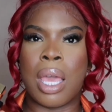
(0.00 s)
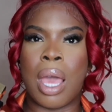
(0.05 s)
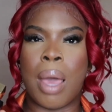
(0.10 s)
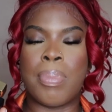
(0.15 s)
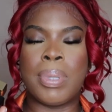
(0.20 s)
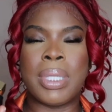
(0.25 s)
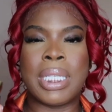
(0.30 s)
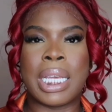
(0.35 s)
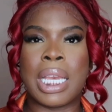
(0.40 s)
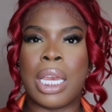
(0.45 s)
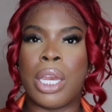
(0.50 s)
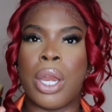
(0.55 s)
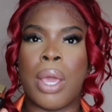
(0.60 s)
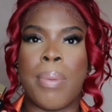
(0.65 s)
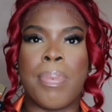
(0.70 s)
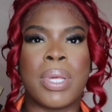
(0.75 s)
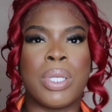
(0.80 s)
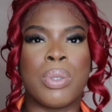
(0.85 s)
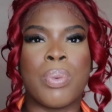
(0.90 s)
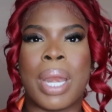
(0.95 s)
a particular
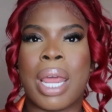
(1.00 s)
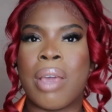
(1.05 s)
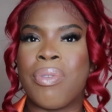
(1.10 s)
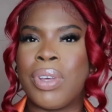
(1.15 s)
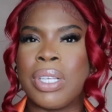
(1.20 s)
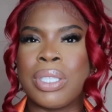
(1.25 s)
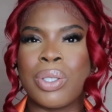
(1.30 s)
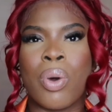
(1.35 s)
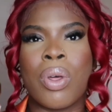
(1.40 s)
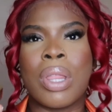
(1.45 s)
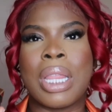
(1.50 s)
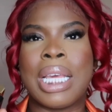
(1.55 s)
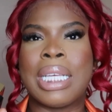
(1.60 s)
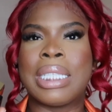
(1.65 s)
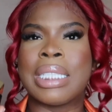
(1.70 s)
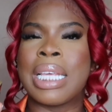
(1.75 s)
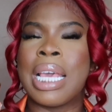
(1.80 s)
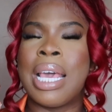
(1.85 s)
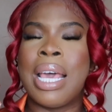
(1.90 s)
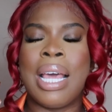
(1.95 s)
note, because when I first got
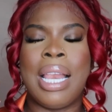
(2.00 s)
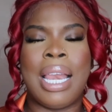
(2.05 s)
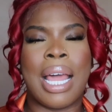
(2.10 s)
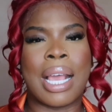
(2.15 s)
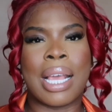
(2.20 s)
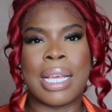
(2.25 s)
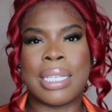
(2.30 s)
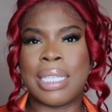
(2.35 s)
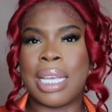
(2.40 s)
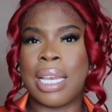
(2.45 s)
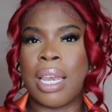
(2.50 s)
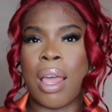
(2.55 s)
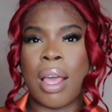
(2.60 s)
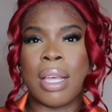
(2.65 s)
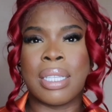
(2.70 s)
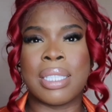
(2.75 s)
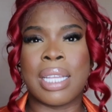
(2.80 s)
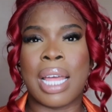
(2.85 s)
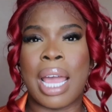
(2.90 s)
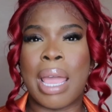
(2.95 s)
this, like I said
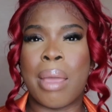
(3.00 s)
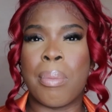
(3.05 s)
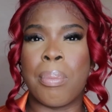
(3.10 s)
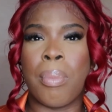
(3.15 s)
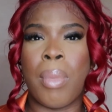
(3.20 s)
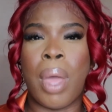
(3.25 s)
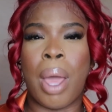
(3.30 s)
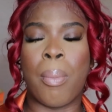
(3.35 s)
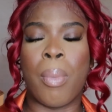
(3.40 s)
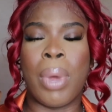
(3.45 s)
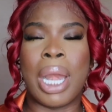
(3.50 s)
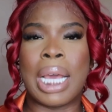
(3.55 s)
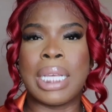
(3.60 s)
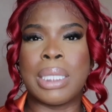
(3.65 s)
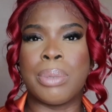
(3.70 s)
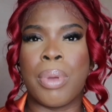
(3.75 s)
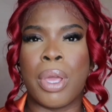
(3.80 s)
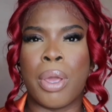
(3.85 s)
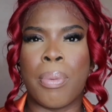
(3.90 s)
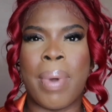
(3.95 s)
last time and when I
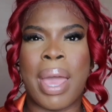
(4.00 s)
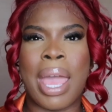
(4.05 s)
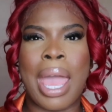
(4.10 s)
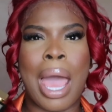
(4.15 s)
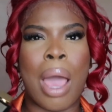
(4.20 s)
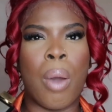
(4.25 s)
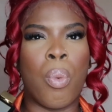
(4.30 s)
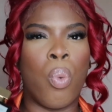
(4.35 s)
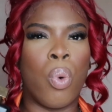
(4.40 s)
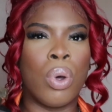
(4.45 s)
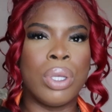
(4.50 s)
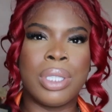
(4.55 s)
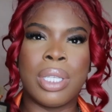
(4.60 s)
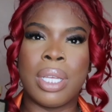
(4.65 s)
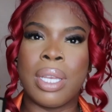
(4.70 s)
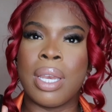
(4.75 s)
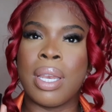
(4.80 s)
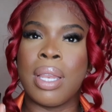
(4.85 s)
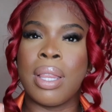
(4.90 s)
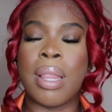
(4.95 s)
spoke about it, I
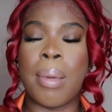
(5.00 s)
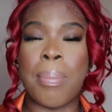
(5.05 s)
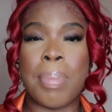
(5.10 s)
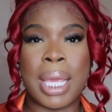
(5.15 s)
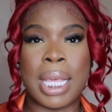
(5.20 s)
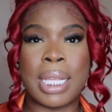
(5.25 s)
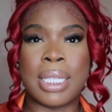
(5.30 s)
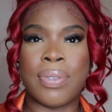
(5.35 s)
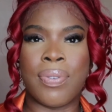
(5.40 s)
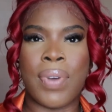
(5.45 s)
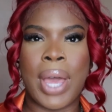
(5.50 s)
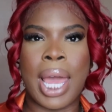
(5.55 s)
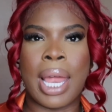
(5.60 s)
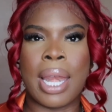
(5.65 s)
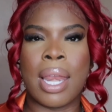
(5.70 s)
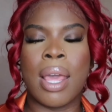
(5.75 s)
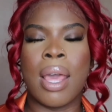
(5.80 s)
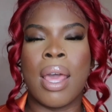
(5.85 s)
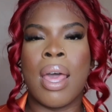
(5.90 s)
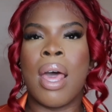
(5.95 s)
wasn't the biggest
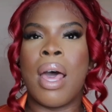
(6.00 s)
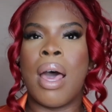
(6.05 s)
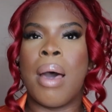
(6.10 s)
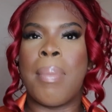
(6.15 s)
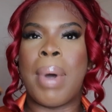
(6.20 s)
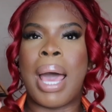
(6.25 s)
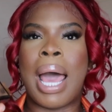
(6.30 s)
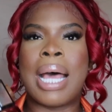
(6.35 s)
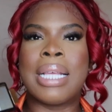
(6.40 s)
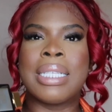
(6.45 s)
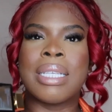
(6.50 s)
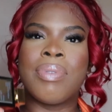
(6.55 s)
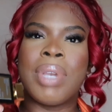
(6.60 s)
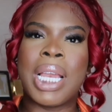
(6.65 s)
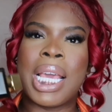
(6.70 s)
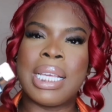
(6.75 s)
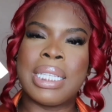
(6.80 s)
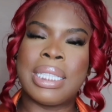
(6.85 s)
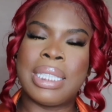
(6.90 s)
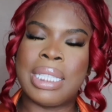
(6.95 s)
fan, but as I've
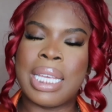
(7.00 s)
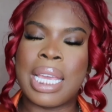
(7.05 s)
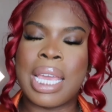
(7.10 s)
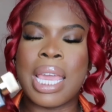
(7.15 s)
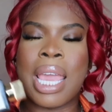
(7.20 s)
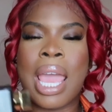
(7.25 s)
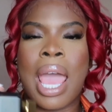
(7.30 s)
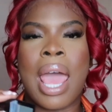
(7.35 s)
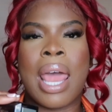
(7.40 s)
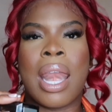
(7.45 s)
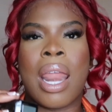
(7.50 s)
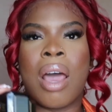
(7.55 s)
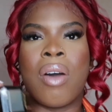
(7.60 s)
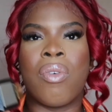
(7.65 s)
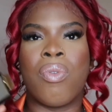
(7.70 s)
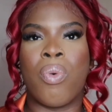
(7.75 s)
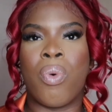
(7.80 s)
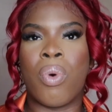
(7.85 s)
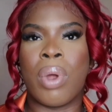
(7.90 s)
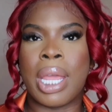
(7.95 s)
let it sit and
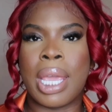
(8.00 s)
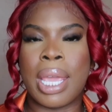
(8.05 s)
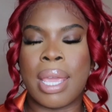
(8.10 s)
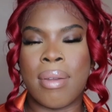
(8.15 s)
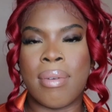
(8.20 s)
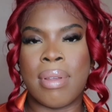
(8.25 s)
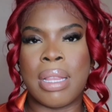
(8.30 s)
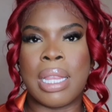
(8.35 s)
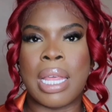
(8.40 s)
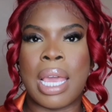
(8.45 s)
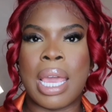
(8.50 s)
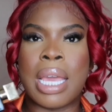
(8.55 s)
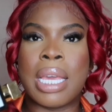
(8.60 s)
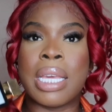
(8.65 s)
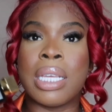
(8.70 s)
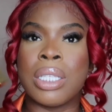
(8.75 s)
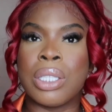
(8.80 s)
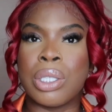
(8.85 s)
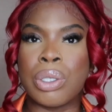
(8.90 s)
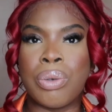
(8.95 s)
I've worn it here and there,
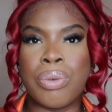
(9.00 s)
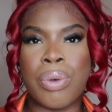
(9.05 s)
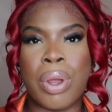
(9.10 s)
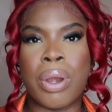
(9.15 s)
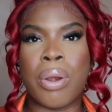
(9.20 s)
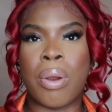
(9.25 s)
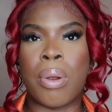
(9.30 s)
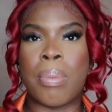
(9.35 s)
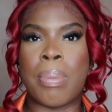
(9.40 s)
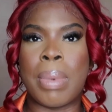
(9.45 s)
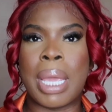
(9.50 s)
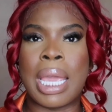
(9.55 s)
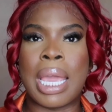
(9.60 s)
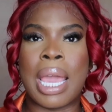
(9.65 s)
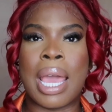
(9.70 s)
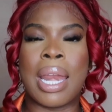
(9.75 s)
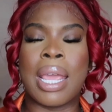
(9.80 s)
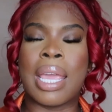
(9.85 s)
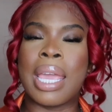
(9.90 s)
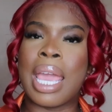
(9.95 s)
it's grown on me.
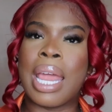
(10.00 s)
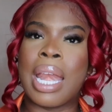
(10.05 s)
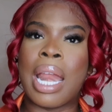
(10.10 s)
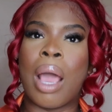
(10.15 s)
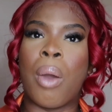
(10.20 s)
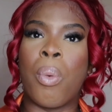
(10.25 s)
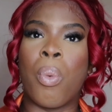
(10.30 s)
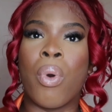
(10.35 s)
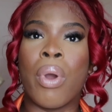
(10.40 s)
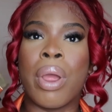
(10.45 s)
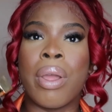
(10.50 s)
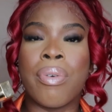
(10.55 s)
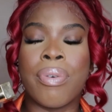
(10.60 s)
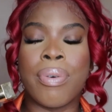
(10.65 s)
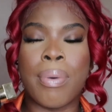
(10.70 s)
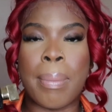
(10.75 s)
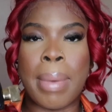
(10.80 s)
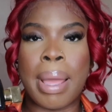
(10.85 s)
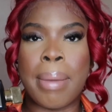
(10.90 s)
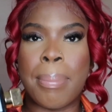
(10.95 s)
And again, I wore it
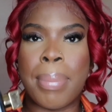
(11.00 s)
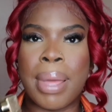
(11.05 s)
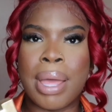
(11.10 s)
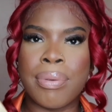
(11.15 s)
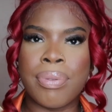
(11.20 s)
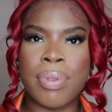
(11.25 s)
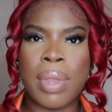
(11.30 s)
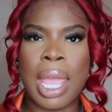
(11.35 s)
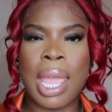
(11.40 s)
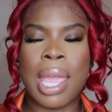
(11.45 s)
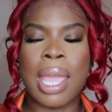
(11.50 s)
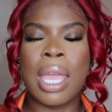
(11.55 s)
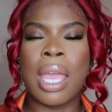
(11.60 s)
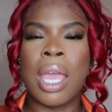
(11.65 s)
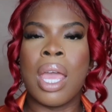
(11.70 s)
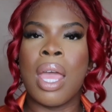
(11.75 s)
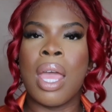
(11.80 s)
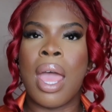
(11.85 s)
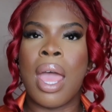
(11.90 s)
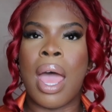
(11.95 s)
for my birthday.
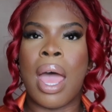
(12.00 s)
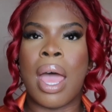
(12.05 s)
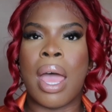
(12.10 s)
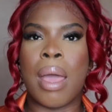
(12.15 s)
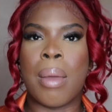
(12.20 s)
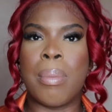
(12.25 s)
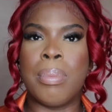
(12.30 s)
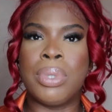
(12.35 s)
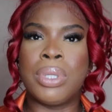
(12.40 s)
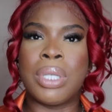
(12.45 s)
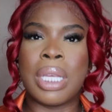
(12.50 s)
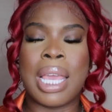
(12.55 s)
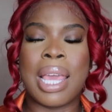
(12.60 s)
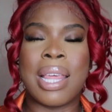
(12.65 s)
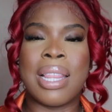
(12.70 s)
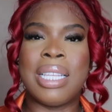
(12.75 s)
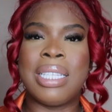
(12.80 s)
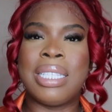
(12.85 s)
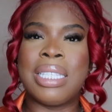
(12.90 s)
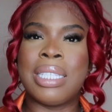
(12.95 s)
So yeah,
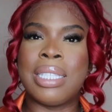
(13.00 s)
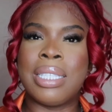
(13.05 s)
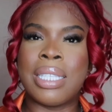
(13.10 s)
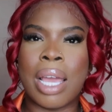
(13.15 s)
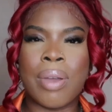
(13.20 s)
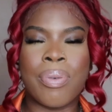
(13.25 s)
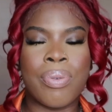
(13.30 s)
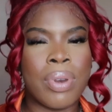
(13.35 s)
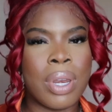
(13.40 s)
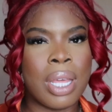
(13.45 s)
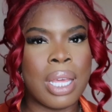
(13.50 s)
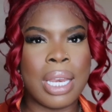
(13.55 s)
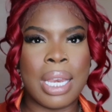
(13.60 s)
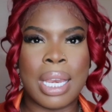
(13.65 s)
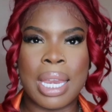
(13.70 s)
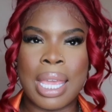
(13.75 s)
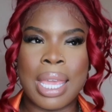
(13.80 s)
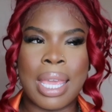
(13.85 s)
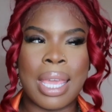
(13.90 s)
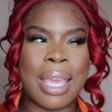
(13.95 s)
this is
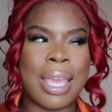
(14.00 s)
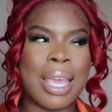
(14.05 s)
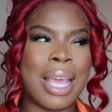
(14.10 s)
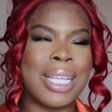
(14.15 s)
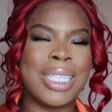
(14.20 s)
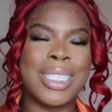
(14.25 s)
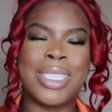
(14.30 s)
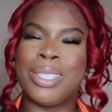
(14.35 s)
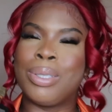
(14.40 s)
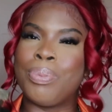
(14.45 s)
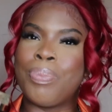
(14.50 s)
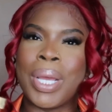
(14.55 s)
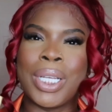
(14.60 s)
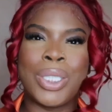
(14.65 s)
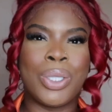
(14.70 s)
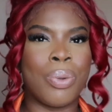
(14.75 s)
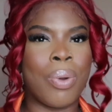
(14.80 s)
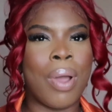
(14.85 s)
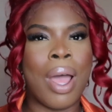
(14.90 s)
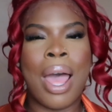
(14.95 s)
definitely a
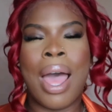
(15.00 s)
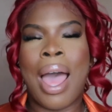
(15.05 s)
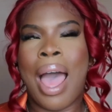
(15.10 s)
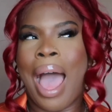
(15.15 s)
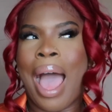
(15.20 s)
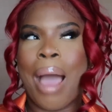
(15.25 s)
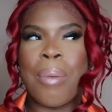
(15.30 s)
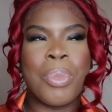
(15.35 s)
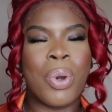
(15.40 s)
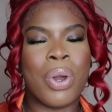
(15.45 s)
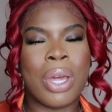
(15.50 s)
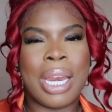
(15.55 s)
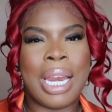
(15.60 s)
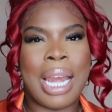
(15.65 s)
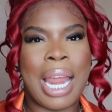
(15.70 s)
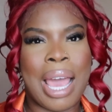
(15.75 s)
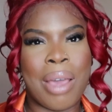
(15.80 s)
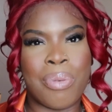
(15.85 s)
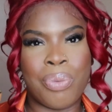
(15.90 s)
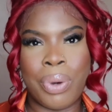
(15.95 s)
special, I'm not gonna
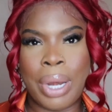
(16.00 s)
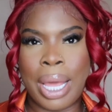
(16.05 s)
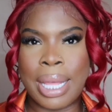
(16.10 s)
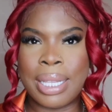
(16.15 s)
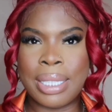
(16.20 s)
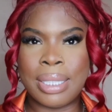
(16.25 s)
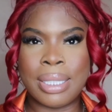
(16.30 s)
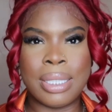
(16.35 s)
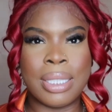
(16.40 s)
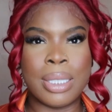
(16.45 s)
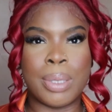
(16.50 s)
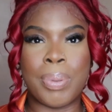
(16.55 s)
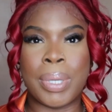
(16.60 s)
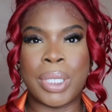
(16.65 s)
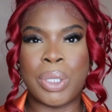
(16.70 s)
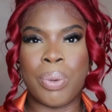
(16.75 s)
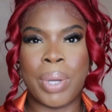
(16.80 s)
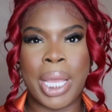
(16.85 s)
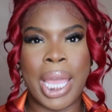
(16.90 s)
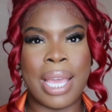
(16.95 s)
lie, I feel like this is a
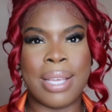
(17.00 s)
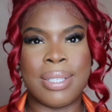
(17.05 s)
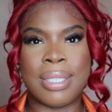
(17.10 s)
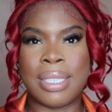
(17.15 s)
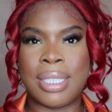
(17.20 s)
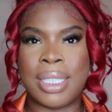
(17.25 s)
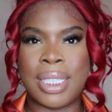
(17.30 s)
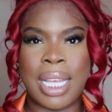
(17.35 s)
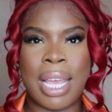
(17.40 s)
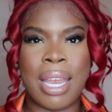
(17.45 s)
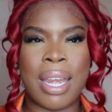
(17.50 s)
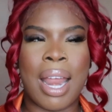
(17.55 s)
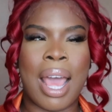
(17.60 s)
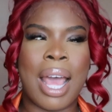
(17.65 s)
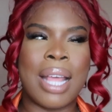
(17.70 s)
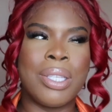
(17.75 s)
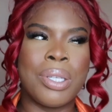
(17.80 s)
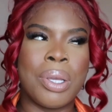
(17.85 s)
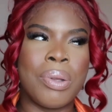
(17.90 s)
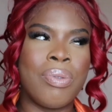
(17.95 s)
special occasion scent.
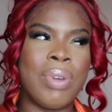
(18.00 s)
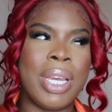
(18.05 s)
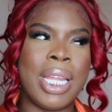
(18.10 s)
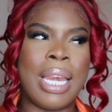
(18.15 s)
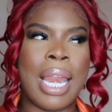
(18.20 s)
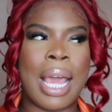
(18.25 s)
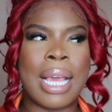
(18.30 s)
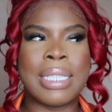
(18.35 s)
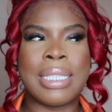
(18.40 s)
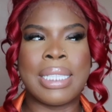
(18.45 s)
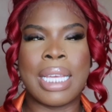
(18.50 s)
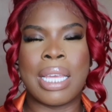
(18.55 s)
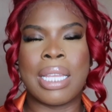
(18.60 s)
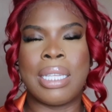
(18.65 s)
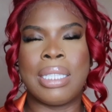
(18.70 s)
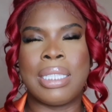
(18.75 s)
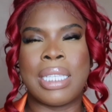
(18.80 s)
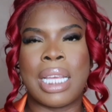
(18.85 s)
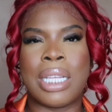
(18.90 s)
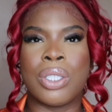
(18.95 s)
I don't really like
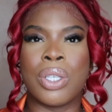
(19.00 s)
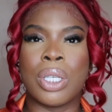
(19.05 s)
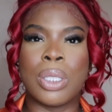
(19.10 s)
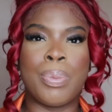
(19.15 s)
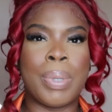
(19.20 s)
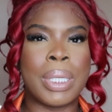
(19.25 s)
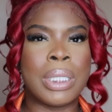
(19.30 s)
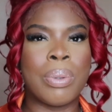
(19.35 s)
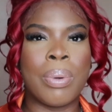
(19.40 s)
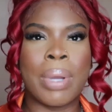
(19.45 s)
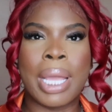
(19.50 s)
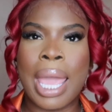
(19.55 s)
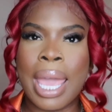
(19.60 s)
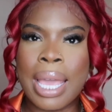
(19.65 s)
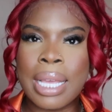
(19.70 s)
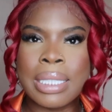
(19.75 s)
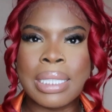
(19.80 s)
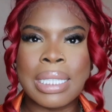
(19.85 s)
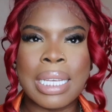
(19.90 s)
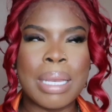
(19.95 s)
saying scents on special
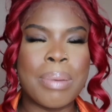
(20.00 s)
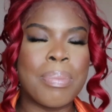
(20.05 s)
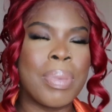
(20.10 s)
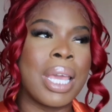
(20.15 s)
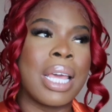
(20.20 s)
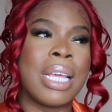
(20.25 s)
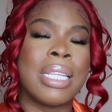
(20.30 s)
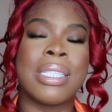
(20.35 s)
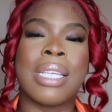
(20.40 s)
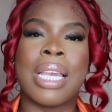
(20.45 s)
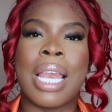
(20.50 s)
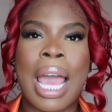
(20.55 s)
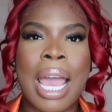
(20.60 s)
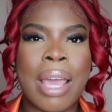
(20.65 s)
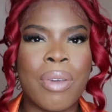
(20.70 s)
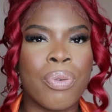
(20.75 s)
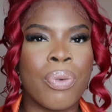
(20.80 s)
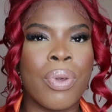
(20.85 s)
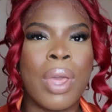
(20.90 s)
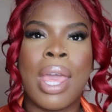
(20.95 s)
occasion because
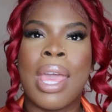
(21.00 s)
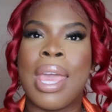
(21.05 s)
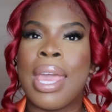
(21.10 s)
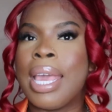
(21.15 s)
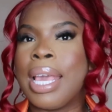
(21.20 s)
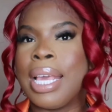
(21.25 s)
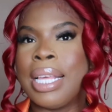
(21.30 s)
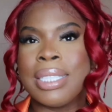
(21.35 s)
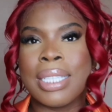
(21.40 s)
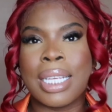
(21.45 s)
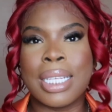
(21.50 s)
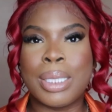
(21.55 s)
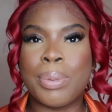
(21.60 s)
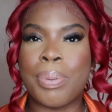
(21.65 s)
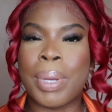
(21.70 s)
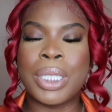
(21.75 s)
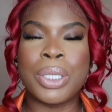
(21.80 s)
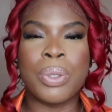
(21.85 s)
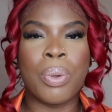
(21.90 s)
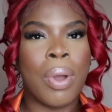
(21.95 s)
life is a
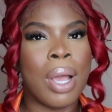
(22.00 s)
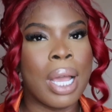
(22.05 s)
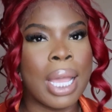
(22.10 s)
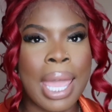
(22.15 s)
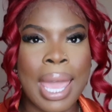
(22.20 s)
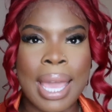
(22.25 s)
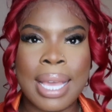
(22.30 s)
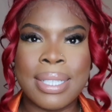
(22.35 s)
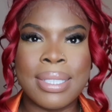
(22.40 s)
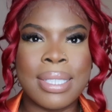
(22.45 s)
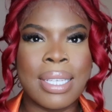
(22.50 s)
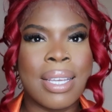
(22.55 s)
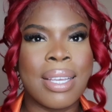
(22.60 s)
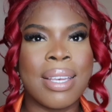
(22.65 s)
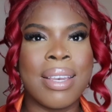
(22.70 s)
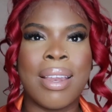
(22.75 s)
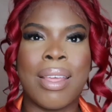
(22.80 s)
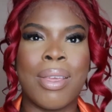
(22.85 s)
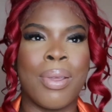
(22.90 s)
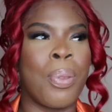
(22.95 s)
special
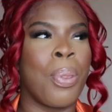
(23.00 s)
occasion,